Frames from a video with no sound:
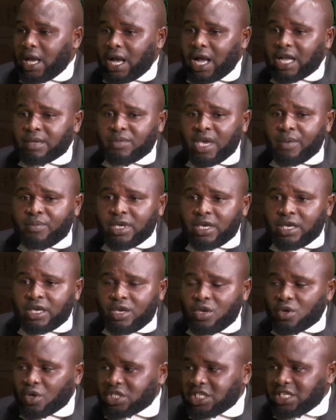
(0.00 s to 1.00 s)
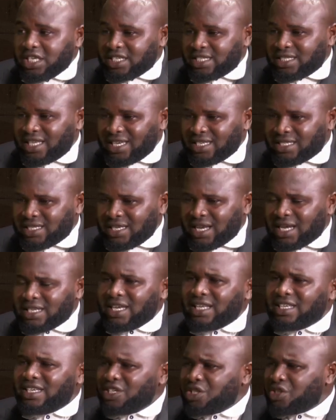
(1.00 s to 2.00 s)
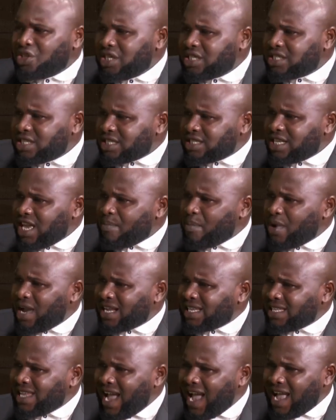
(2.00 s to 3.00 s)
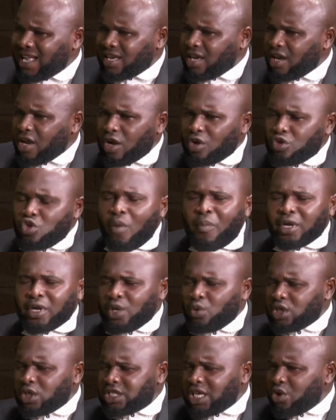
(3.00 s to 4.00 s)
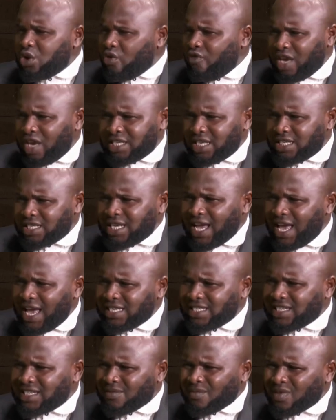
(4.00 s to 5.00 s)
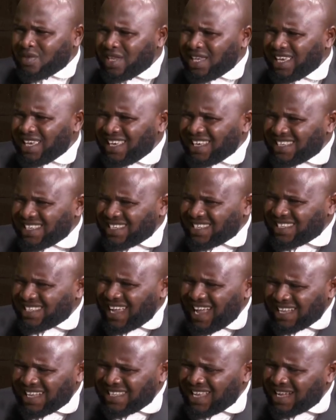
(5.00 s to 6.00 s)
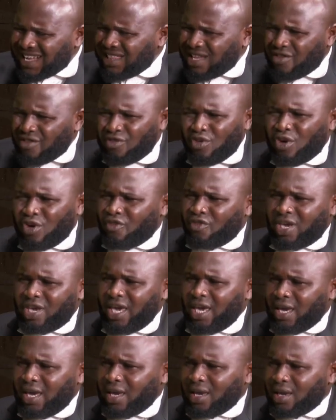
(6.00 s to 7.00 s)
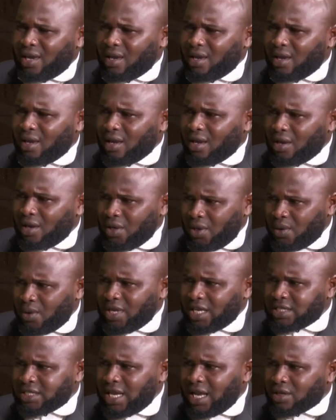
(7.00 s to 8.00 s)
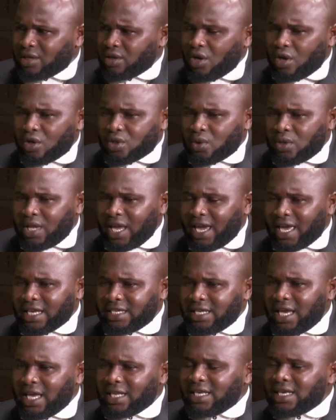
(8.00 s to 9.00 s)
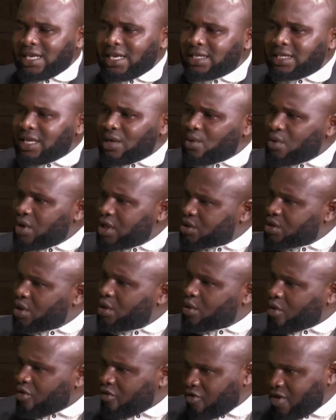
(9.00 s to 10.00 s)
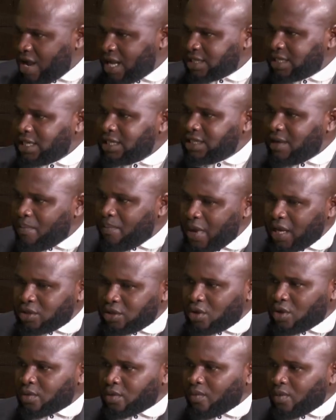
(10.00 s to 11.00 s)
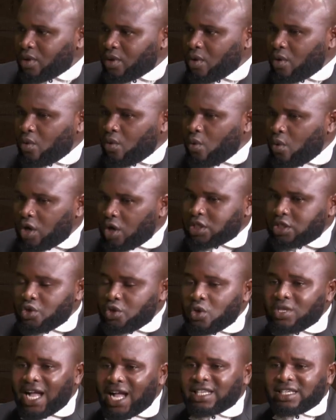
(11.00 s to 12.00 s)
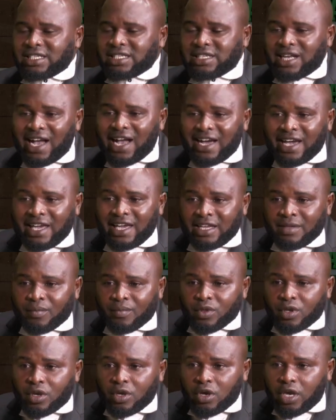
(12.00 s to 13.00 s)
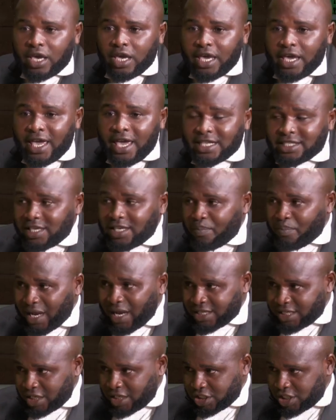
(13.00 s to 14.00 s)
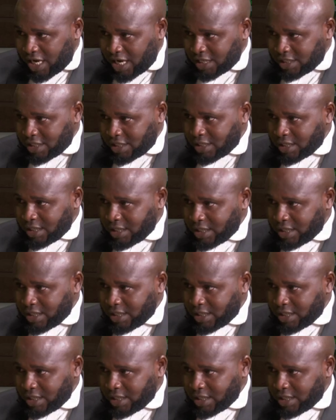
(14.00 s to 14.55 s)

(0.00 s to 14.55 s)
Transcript: and maybe he or she is thirsty, and then he drinks the sniper and died. Nobody will say you've exercised a standard level of care. You understand? So like I said, it's a question of fact. It depends on what you that is carrying 80 passengers.